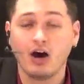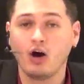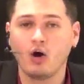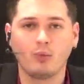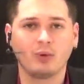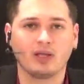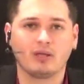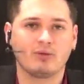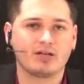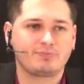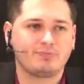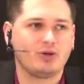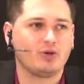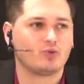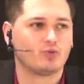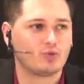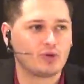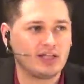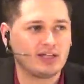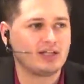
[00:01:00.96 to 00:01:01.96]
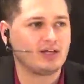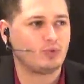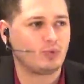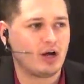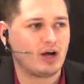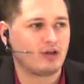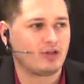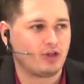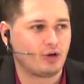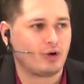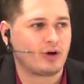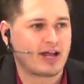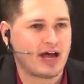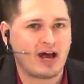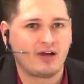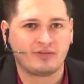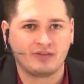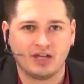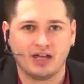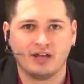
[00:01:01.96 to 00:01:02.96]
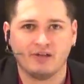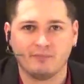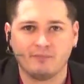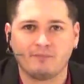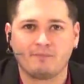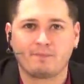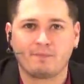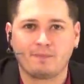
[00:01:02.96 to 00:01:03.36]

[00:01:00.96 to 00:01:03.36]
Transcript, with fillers: Oh, well, it must be really well thought out then.